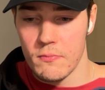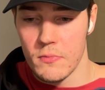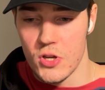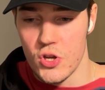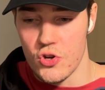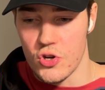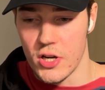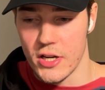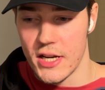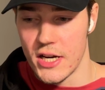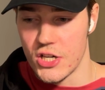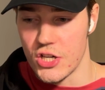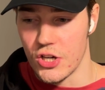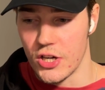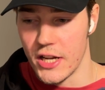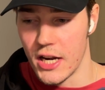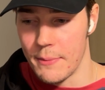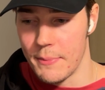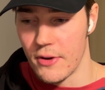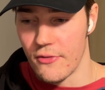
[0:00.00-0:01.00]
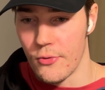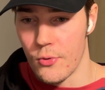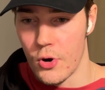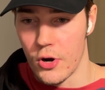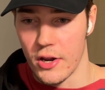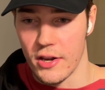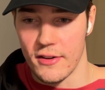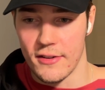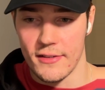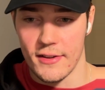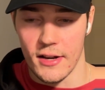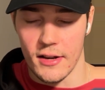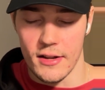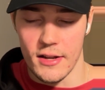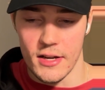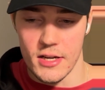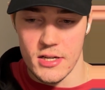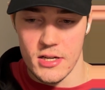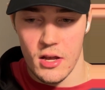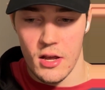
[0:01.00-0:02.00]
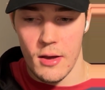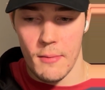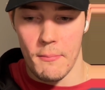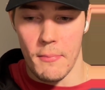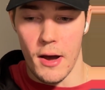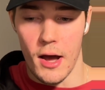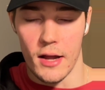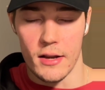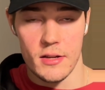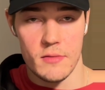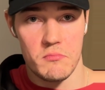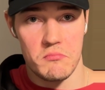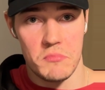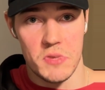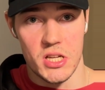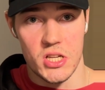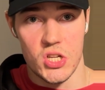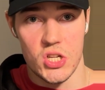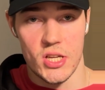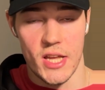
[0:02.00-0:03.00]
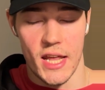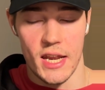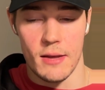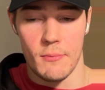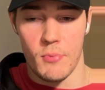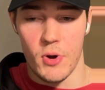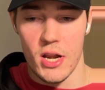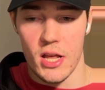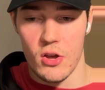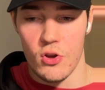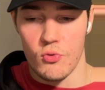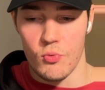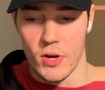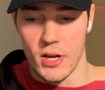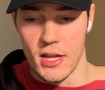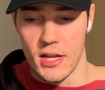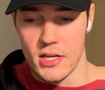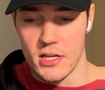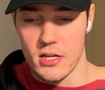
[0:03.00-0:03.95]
Usually there's a little bit of work it still needs, but it's getting pretty good with this.